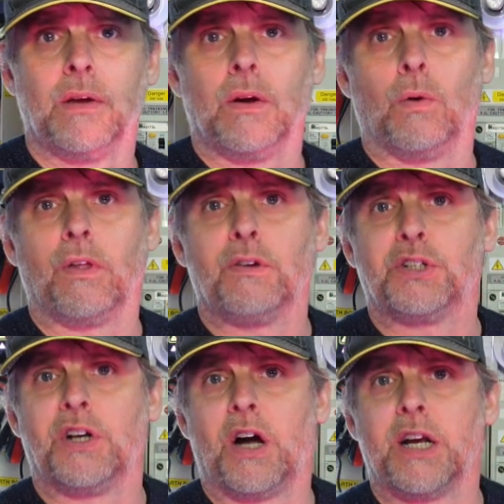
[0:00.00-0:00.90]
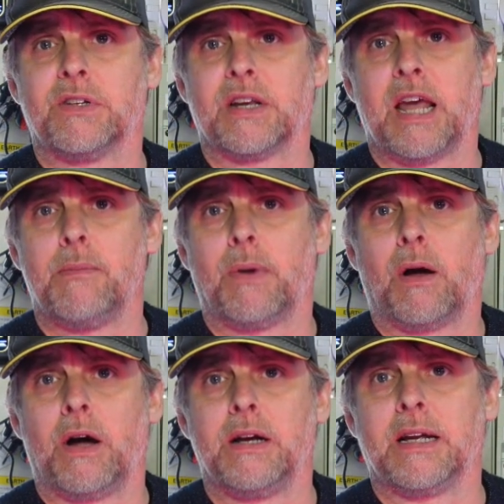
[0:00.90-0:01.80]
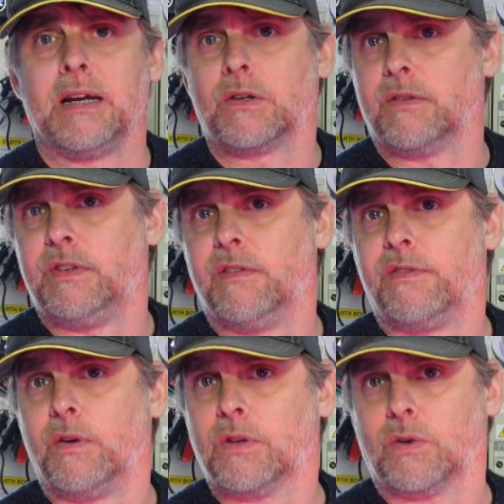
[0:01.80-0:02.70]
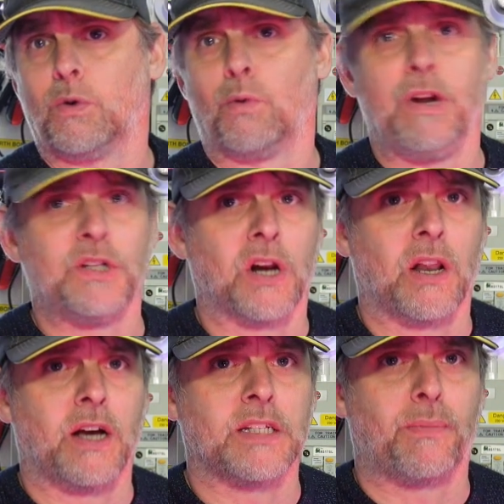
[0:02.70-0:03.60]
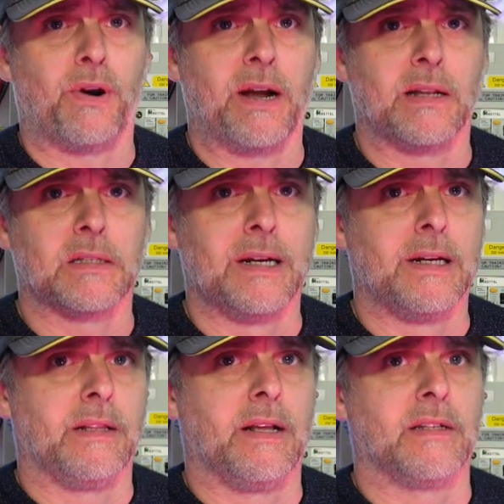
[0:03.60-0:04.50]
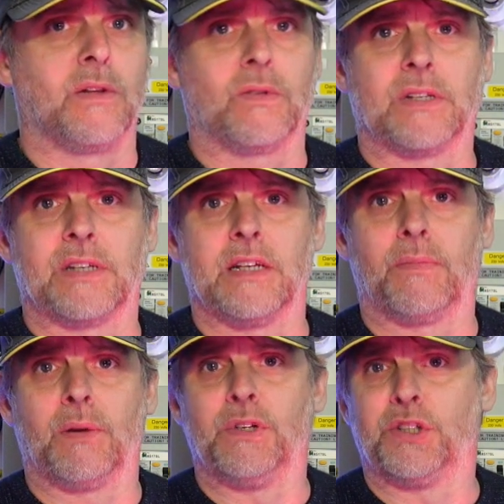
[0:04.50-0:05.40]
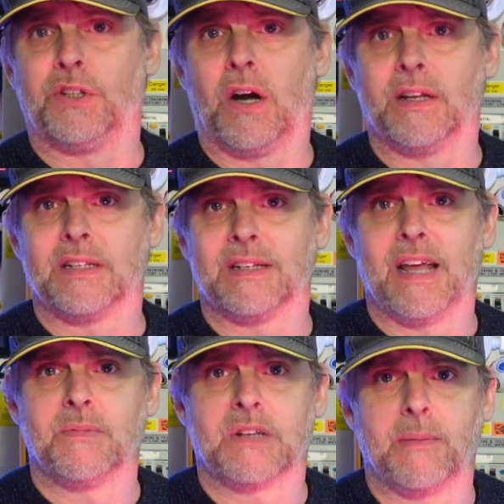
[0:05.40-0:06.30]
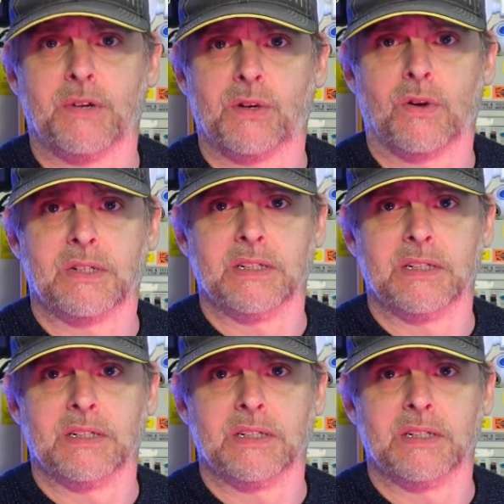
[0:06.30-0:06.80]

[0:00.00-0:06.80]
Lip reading: Although Schneider is a name behind a lot of defunct or regionalised brands, that's not to say something with Schneider's name slapped across it